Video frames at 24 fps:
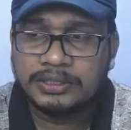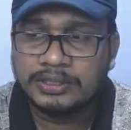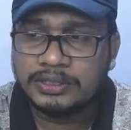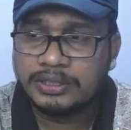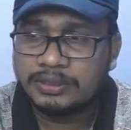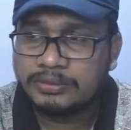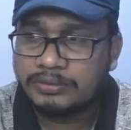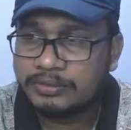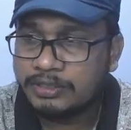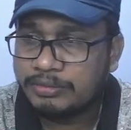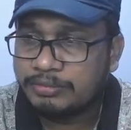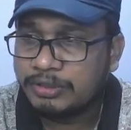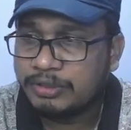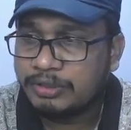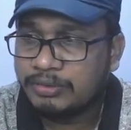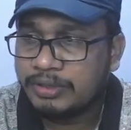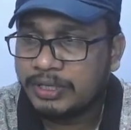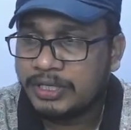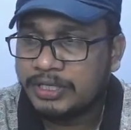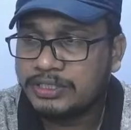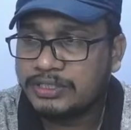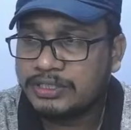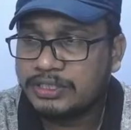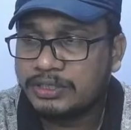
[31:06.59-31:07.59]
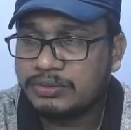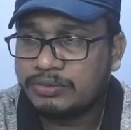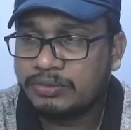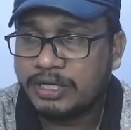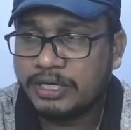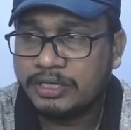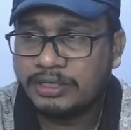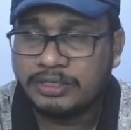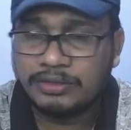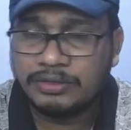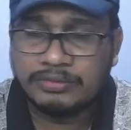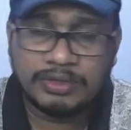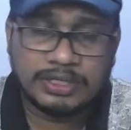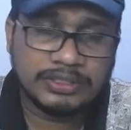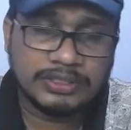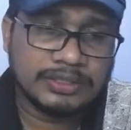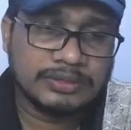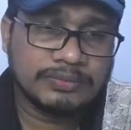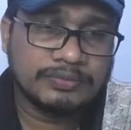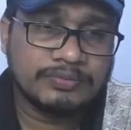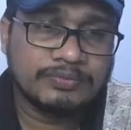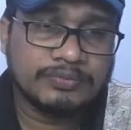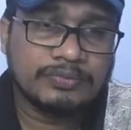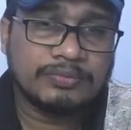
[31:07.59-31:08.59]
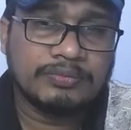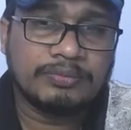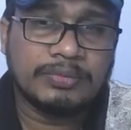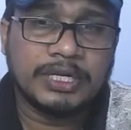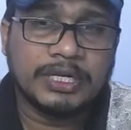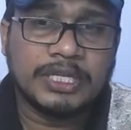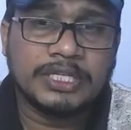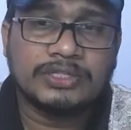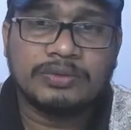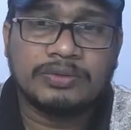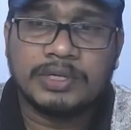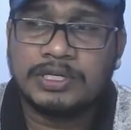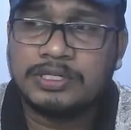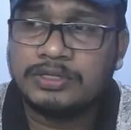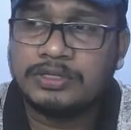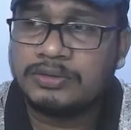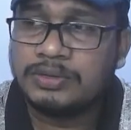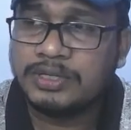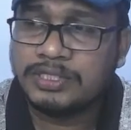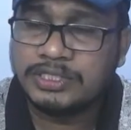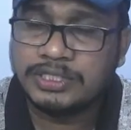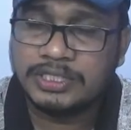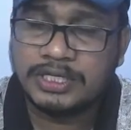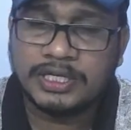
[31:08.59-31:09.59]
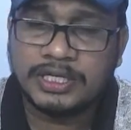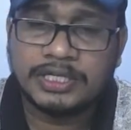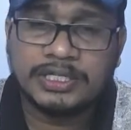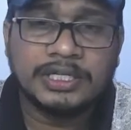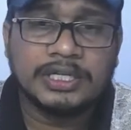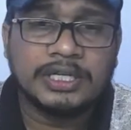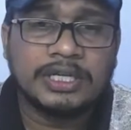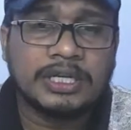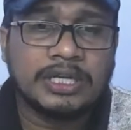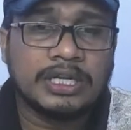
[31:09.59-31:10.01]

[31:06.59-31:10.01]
The TV where it was placed, where it was set,